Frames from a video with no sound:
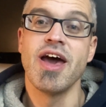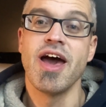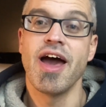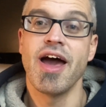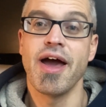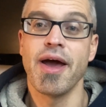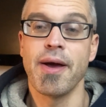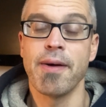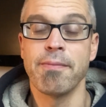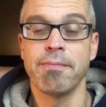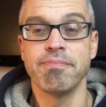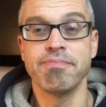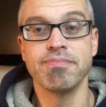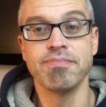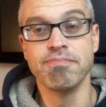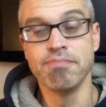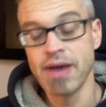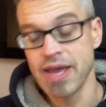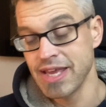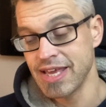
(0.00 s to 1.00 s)

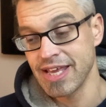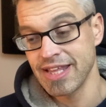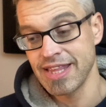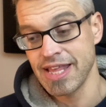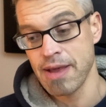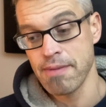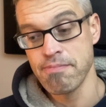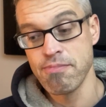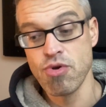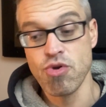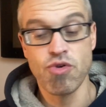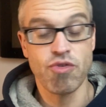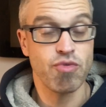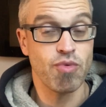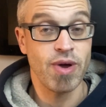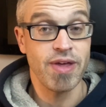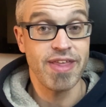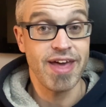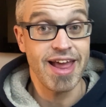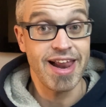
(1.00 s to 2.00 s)
making them move
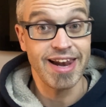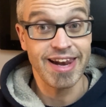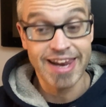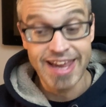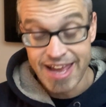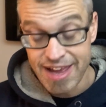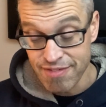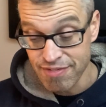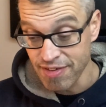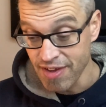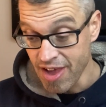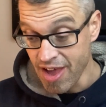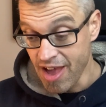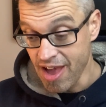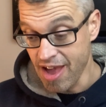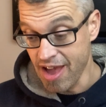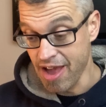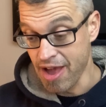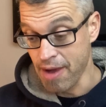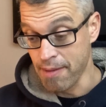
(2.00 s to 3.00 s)
where they live.
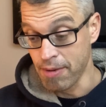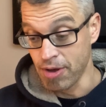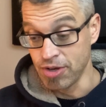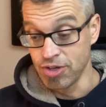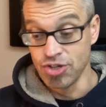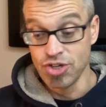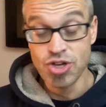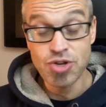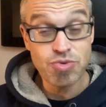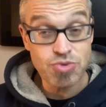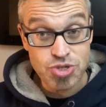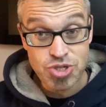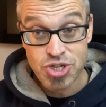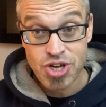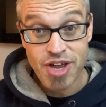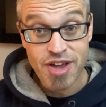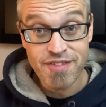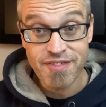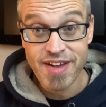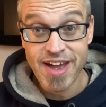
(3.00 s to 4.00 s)
A newt
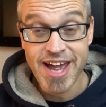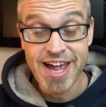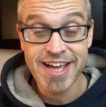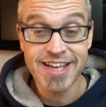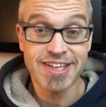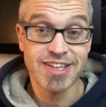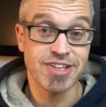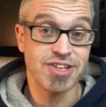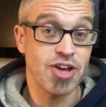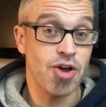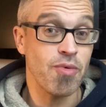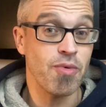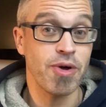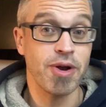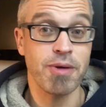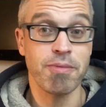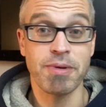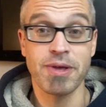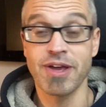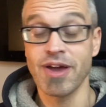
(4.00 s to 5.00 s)
survey, you don't
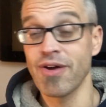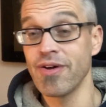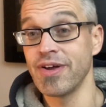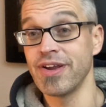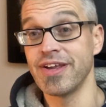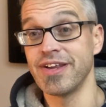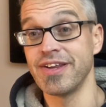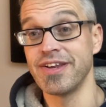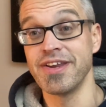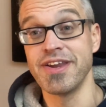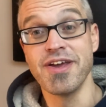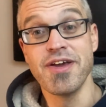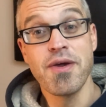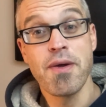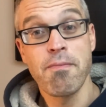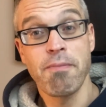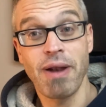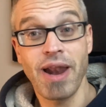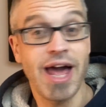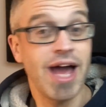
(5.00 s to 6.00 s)
want to be going and
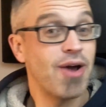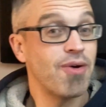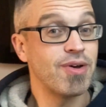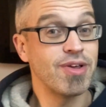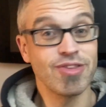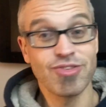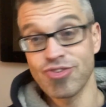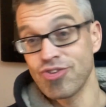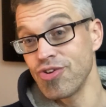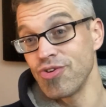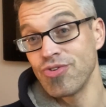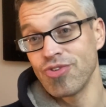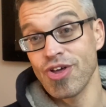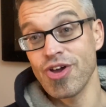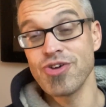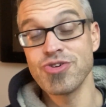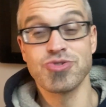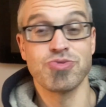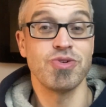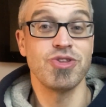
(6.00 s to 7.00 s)
ploughing through
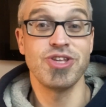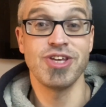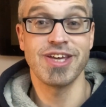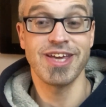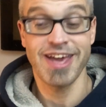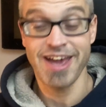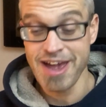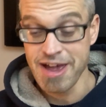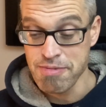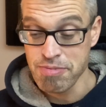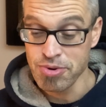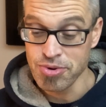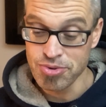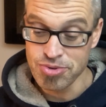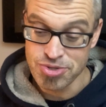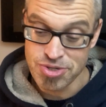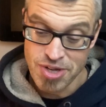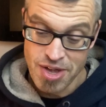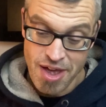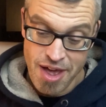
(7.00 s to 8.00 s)
those with your
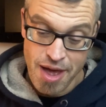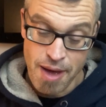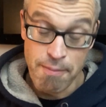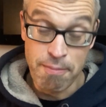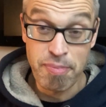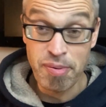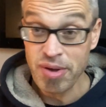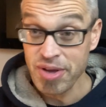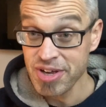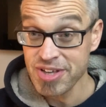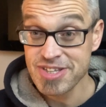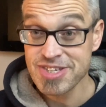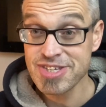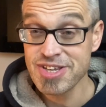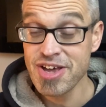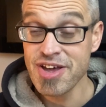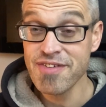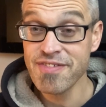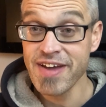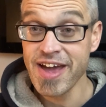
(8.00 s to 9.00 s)
cables. A bird
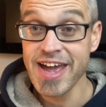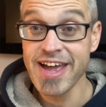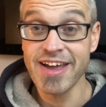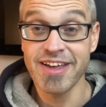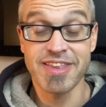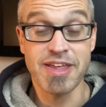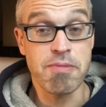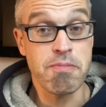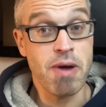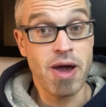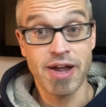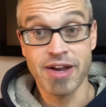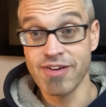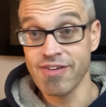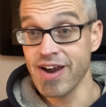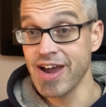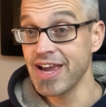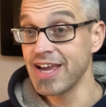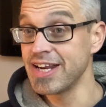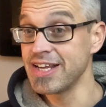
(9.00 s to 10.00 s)
survey, are they
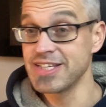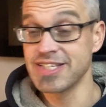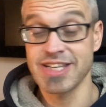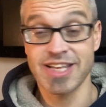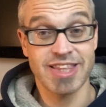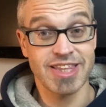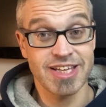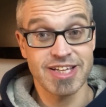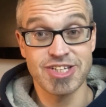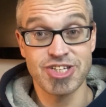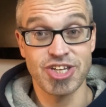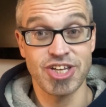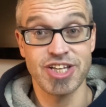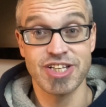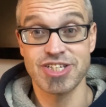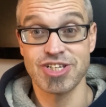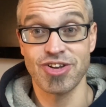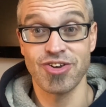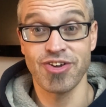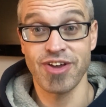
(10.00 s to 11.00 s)
migrating? Is there things you
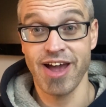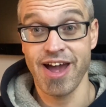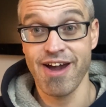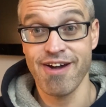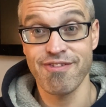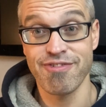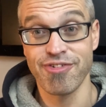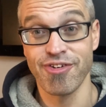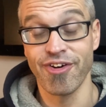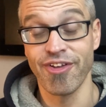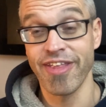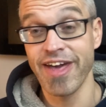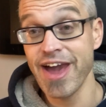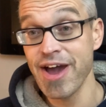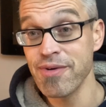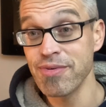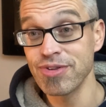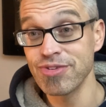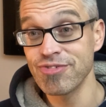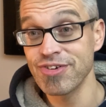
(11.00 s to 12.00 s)
need to look out for
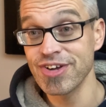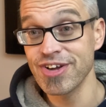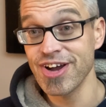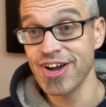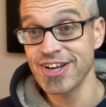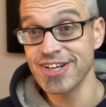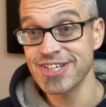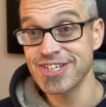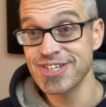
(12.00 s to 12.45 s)
there with regards